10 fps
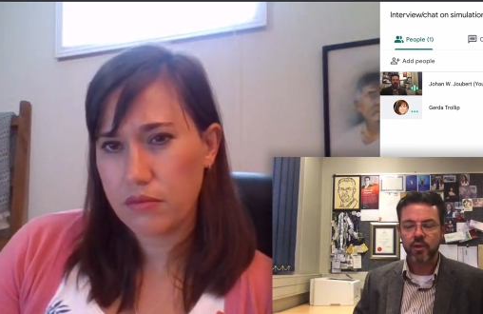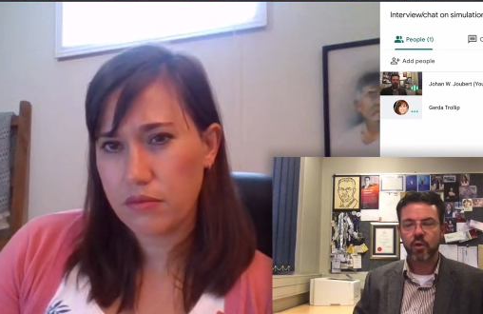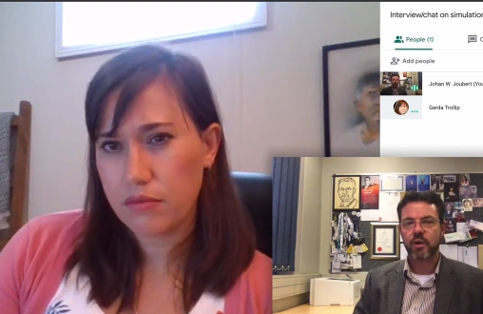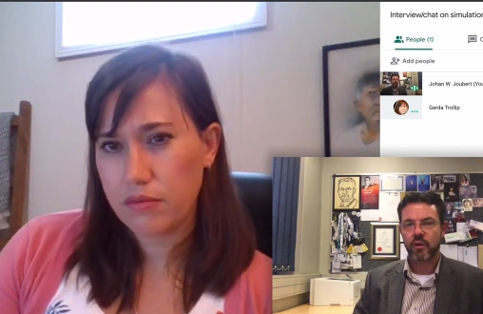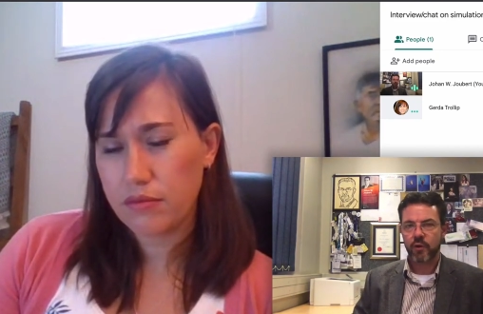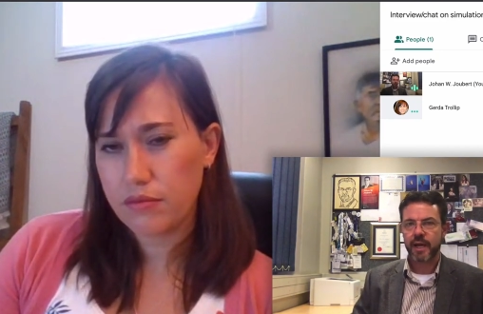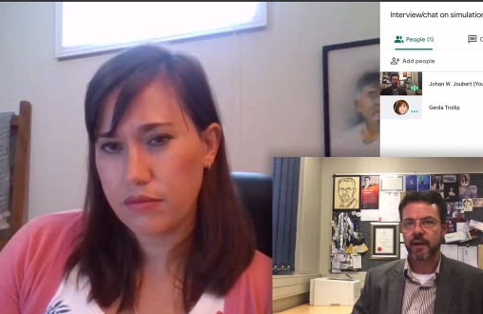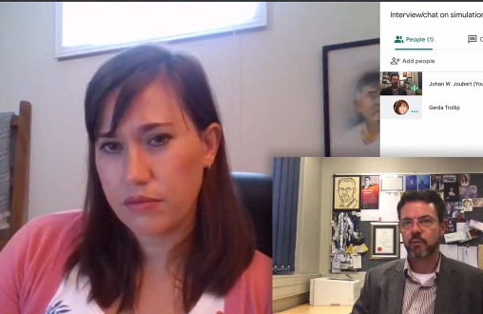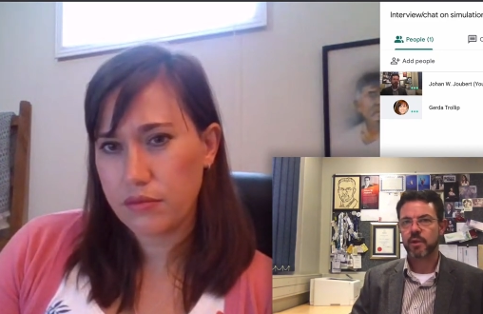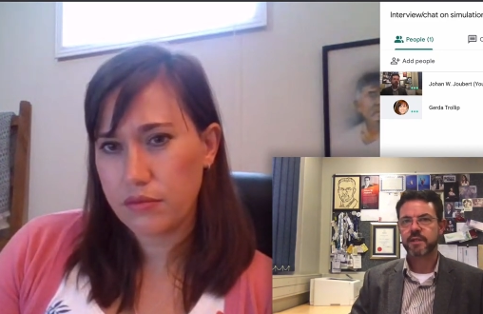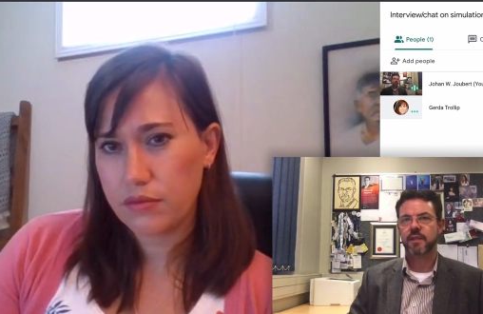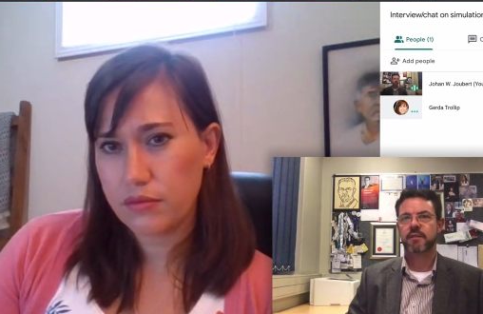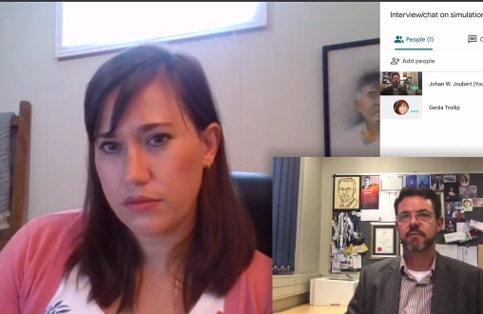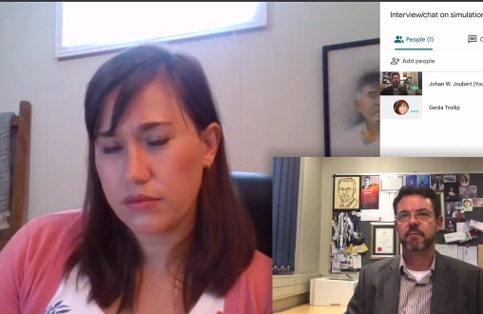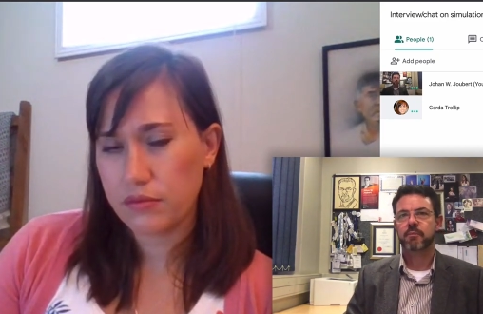Speaker 1: your career. Was
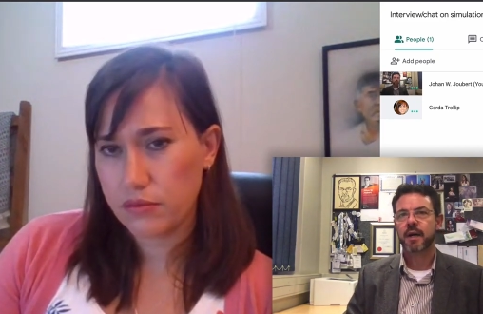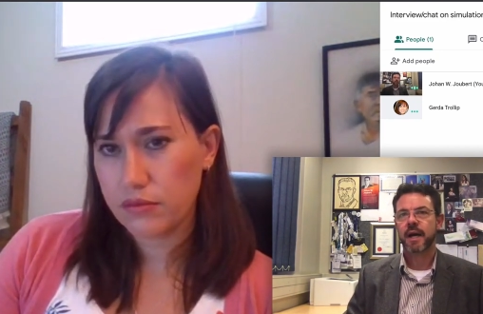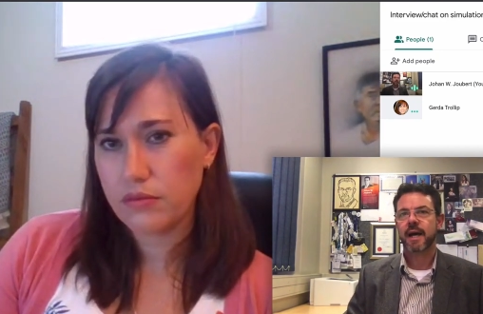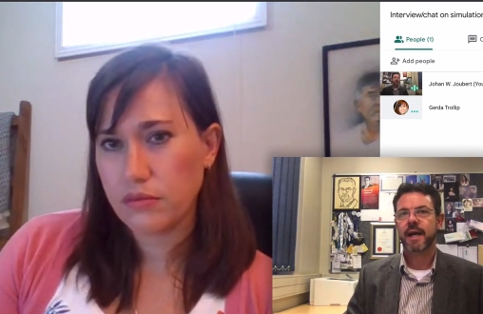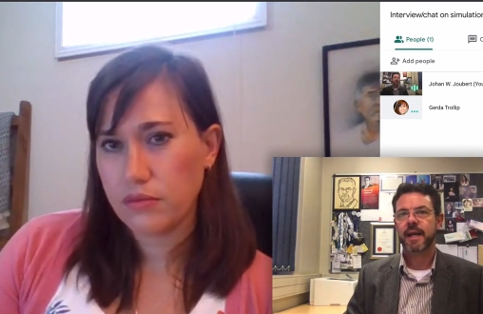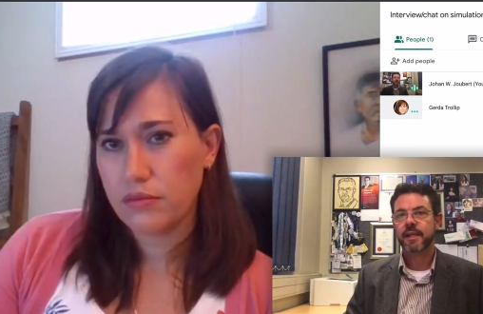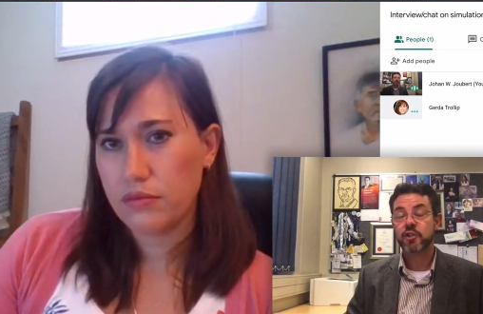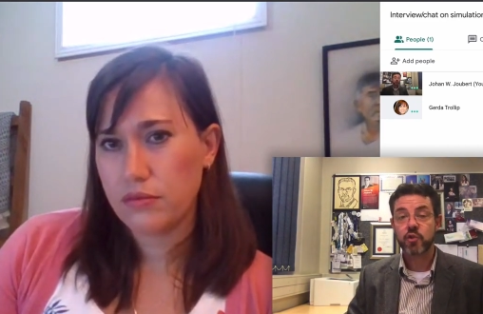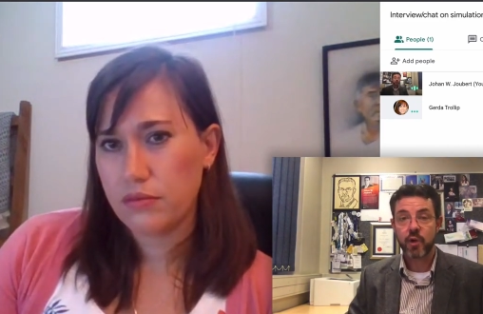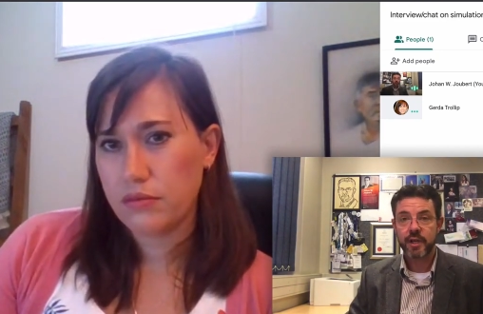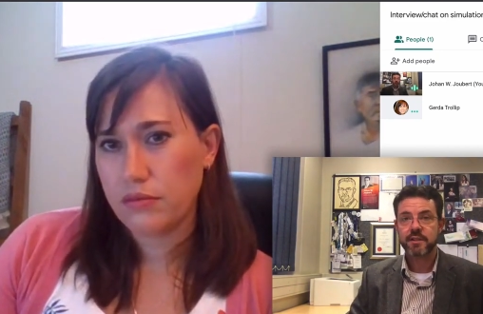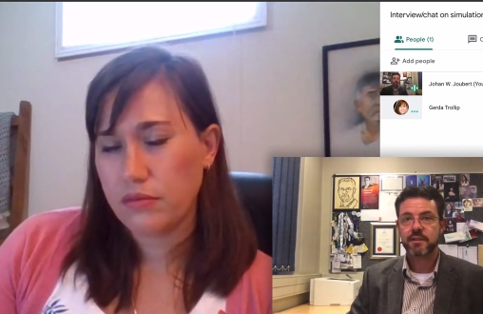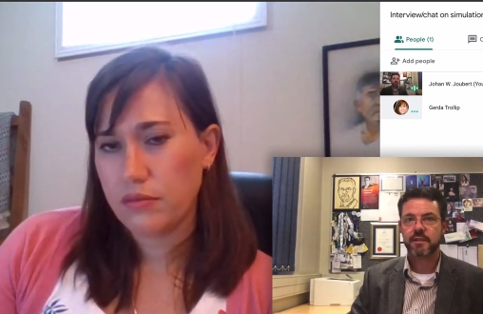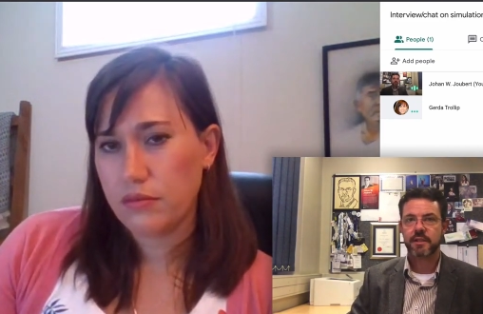it by choice?